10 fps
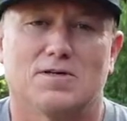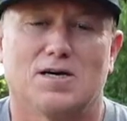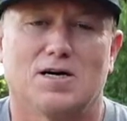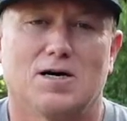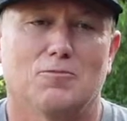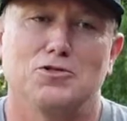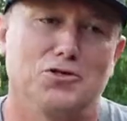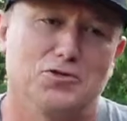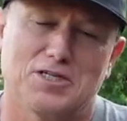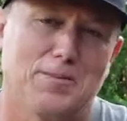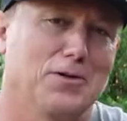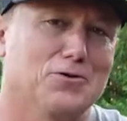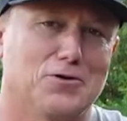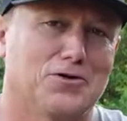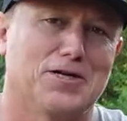When you step
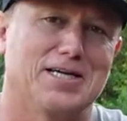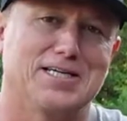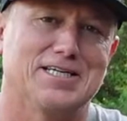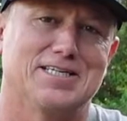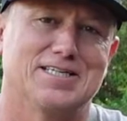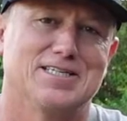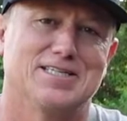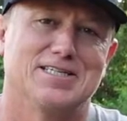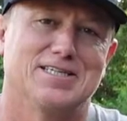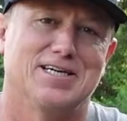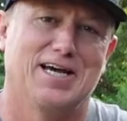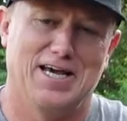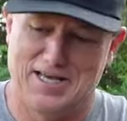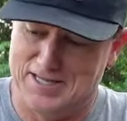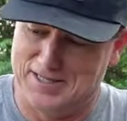into a creek
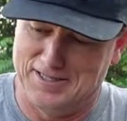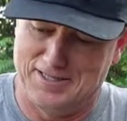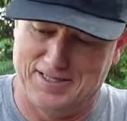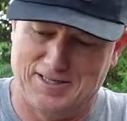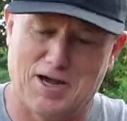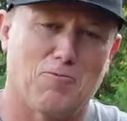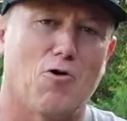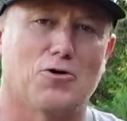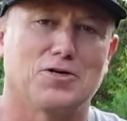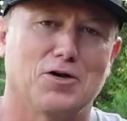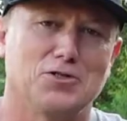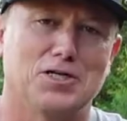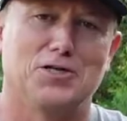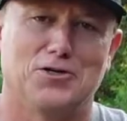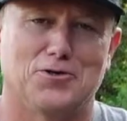and that water goes
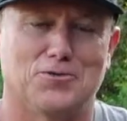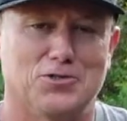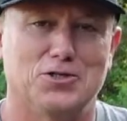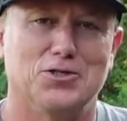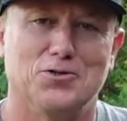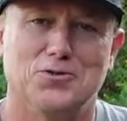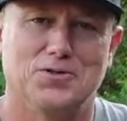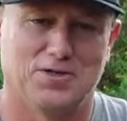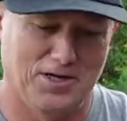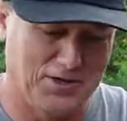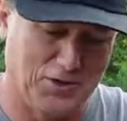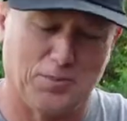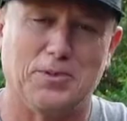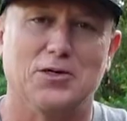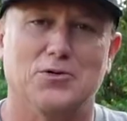into your shoe or into your
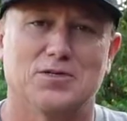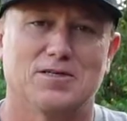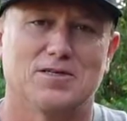boot,